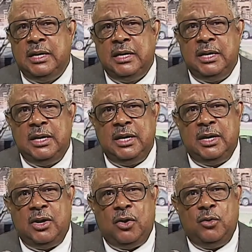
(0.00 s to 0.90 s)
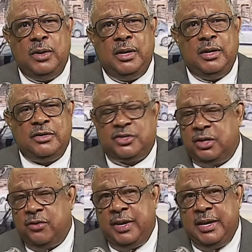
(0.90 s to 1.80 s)
you know,
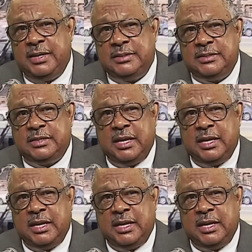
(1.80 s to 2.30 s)
Assyrians